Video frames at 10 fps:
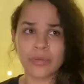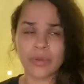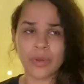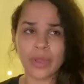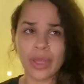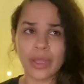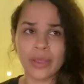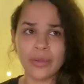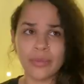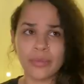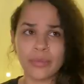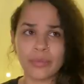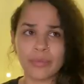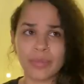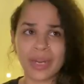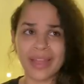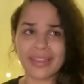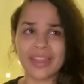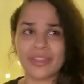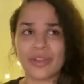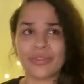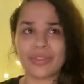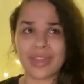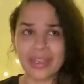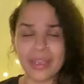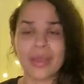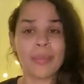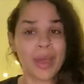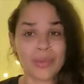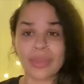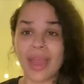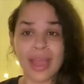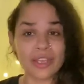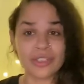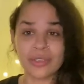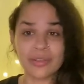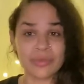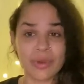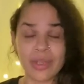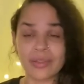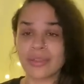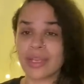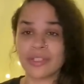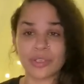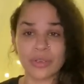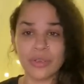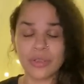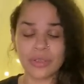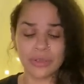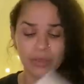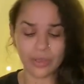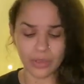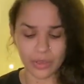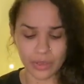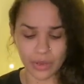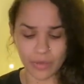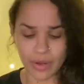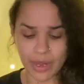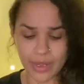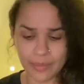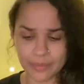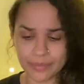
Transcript: Okay. But I think they're thinking about the actions, right, that they took. All right.